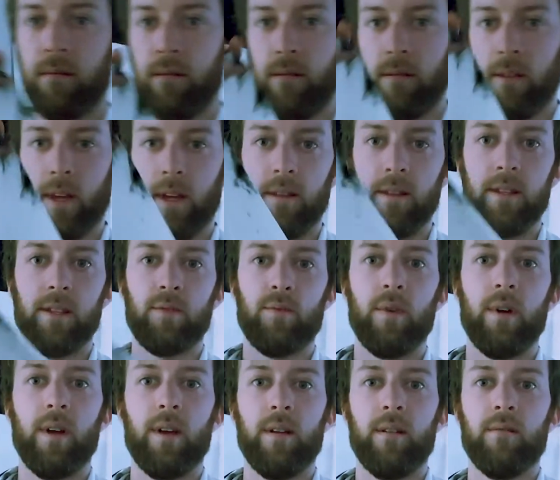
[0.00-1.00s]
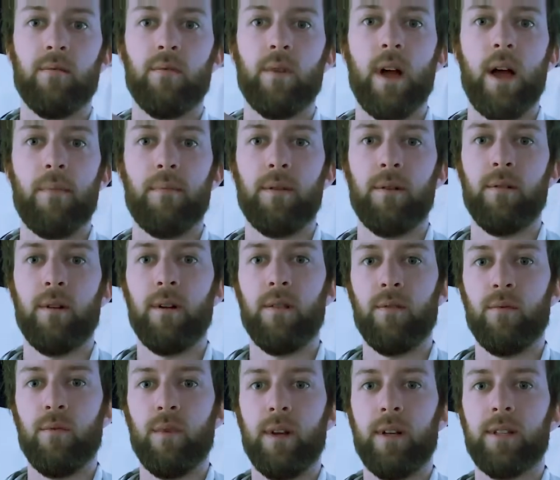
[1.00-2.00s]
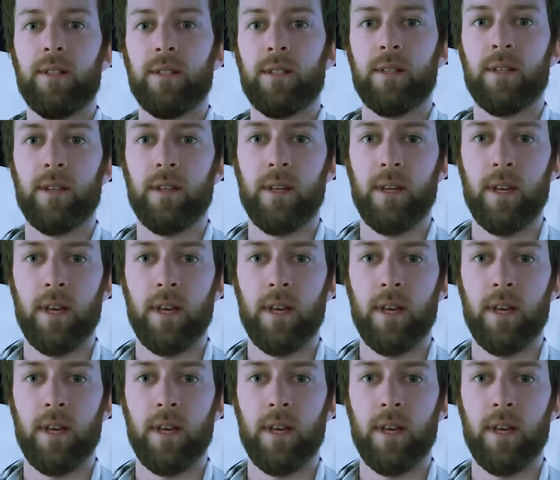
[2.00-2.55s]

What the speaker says: Do that this way, wrap it around the wrist.